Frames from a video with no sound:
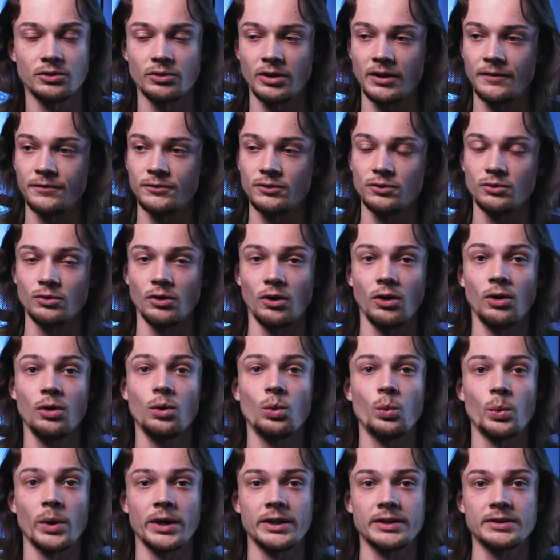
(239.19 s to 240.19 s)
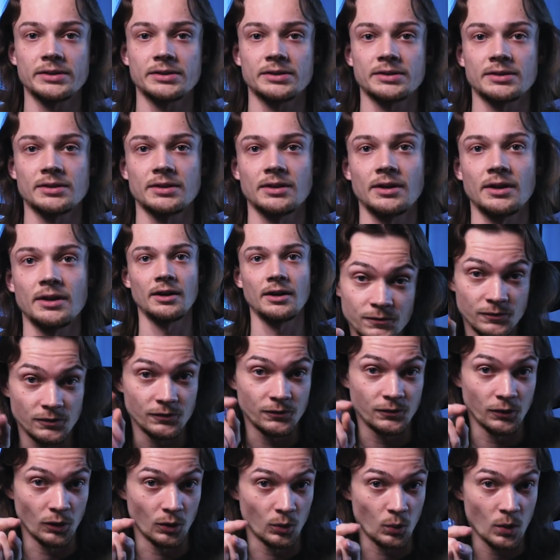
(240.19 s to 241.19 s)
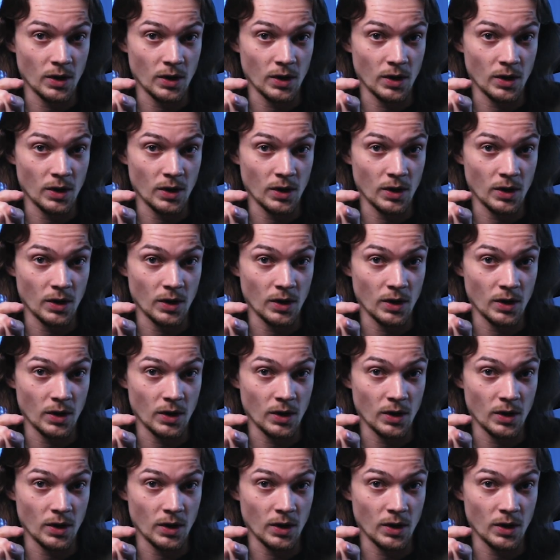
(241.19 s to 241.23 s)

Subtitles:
You have to always, for